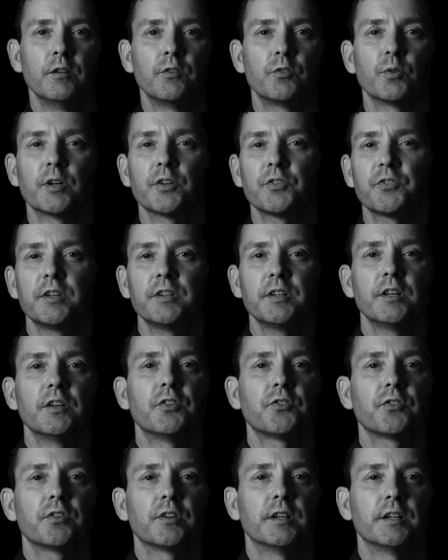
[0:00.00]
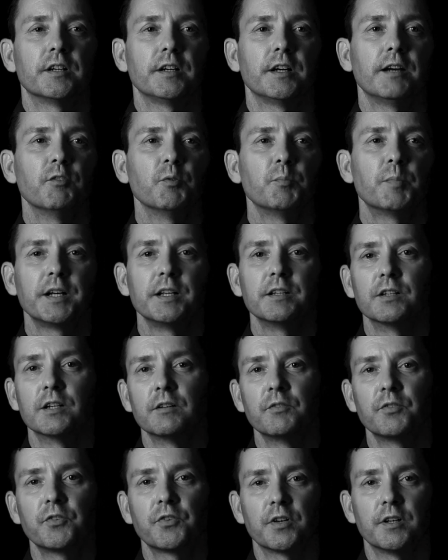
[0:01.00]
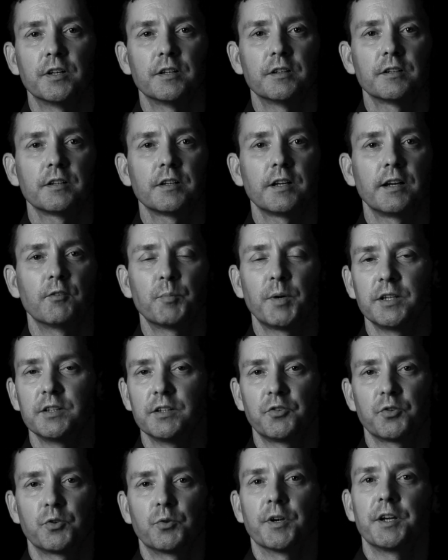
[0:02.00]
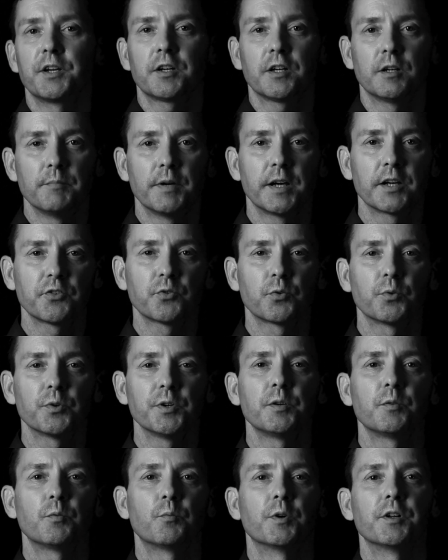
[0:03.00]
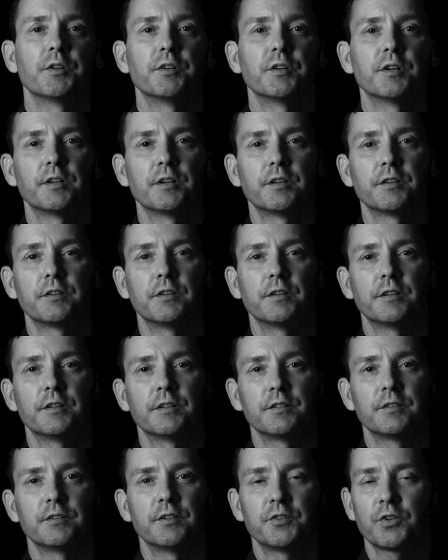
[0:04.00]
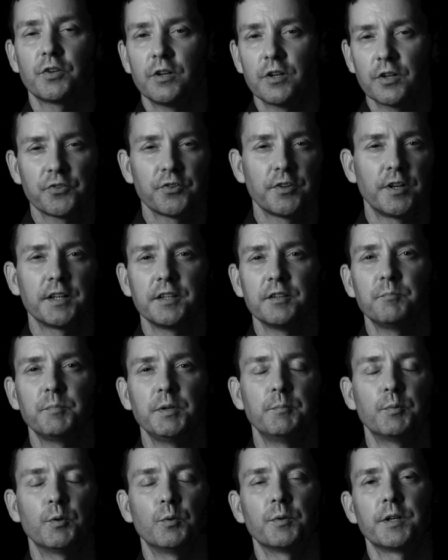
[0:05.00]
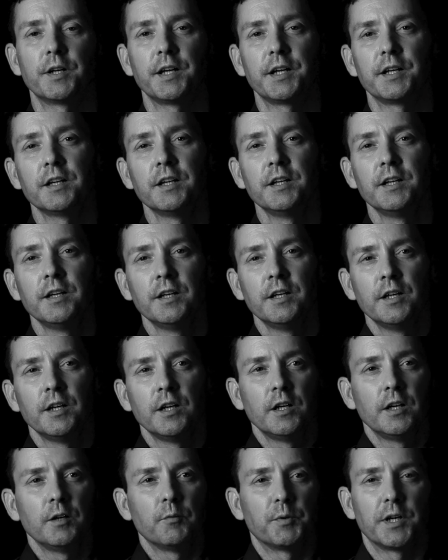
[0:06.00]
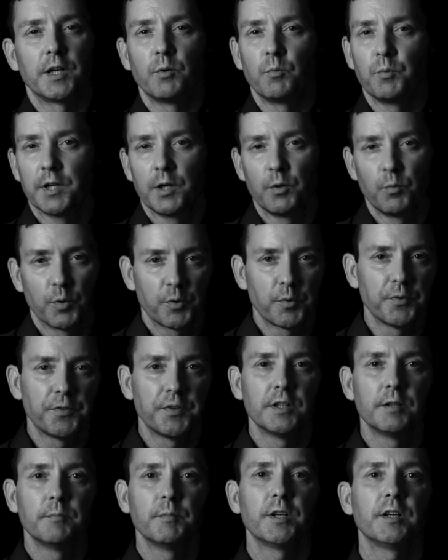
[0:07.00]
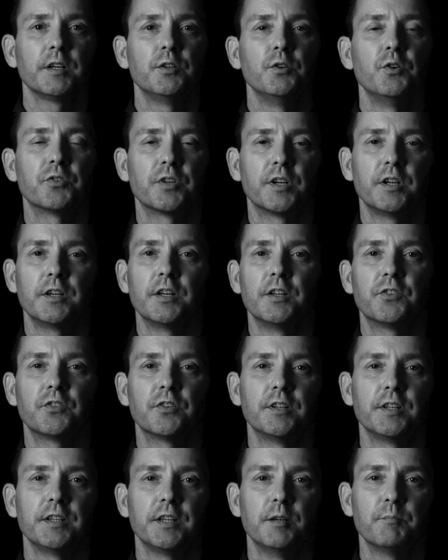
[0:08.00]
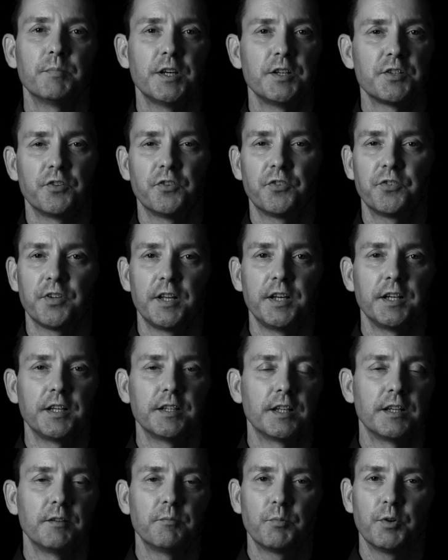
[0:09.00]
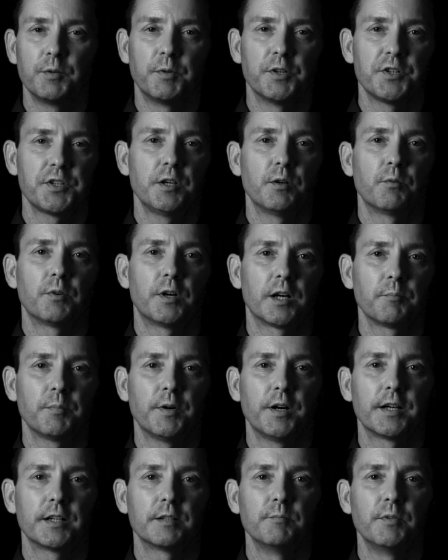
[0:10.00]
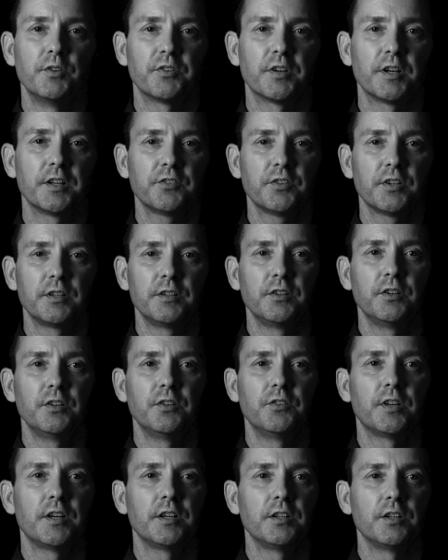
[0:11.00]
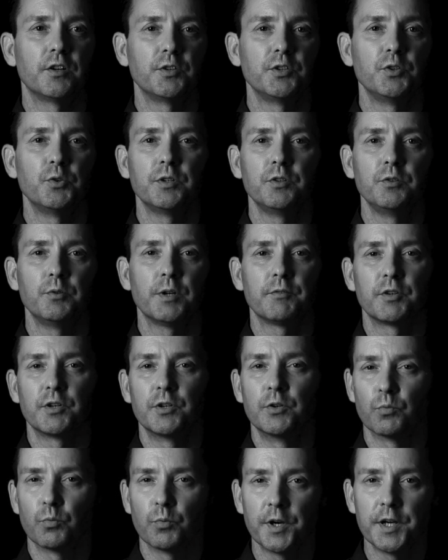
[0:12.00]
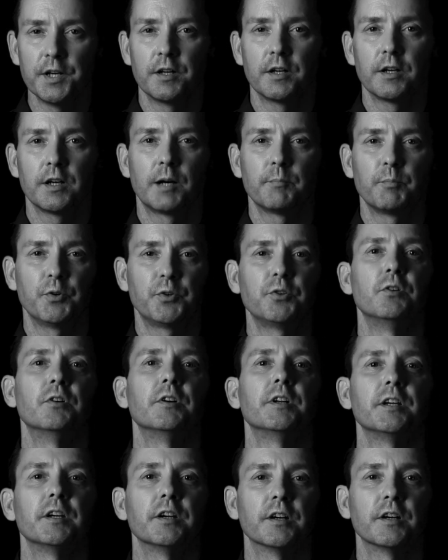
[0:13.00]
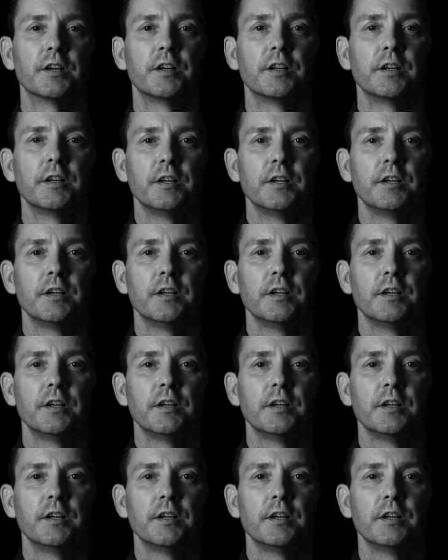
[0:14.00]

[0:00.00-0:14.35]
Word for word: So I'll say this: uh, everybody loves uh, everybody loves a great comeback story. One of the, the the talks that I give people when I when I when I work with them, usually it's in the inpatient setting, and they pretty much hit rock bottom. As I say, is that you know you, you have a great opportunity here.